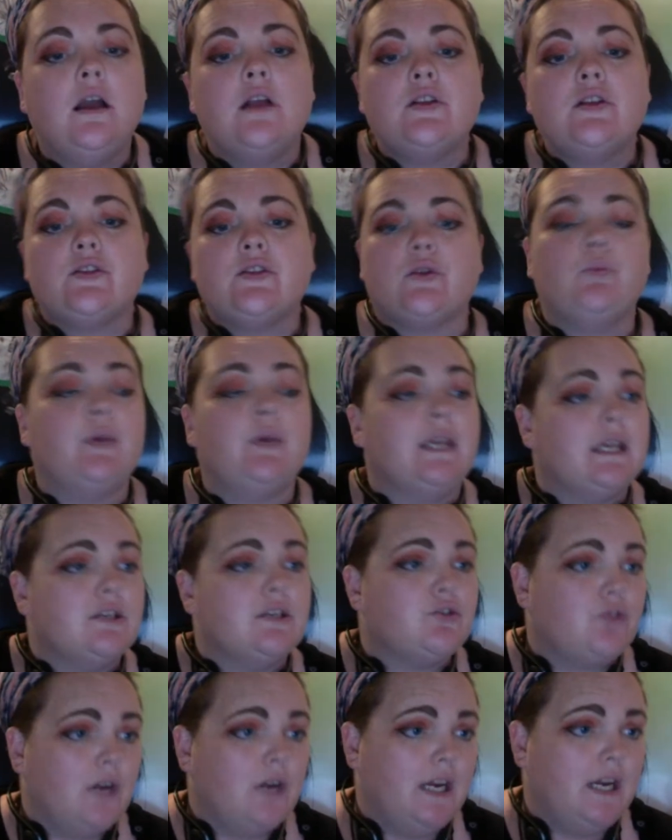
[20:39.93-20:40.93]
So we can
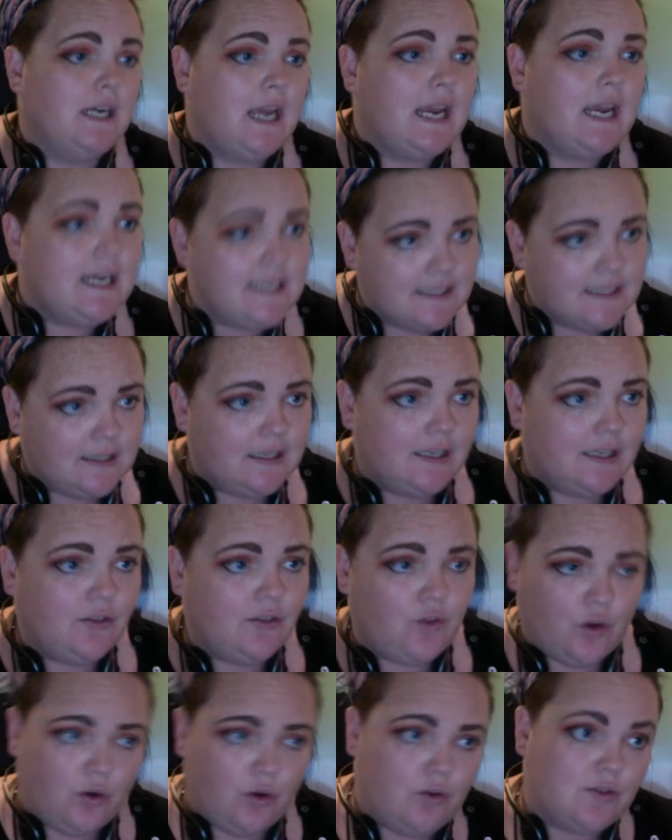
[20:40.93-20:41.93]
treat easily
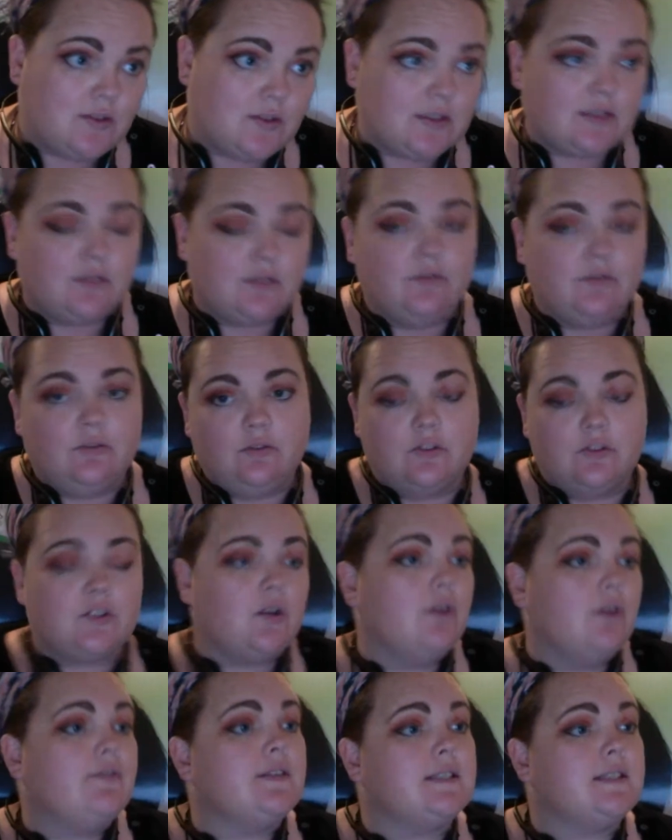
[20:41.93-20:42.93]
those
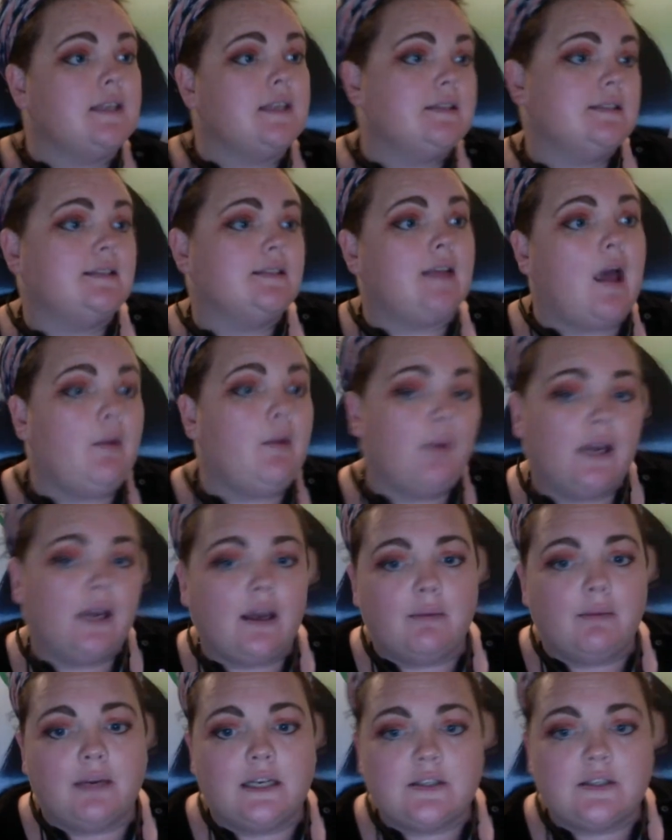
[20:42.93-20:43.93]
surfaces that we're
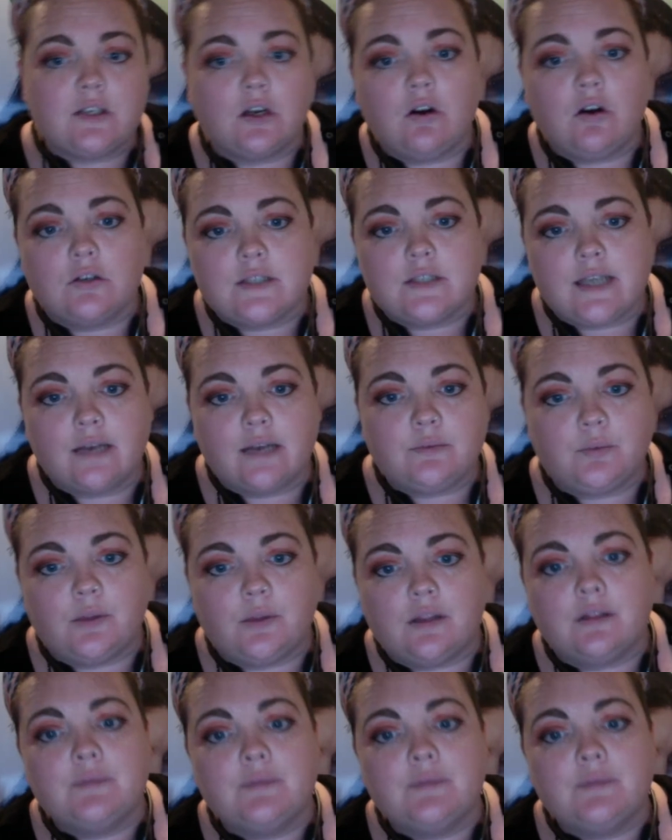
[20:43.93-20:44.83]
coming into contact with.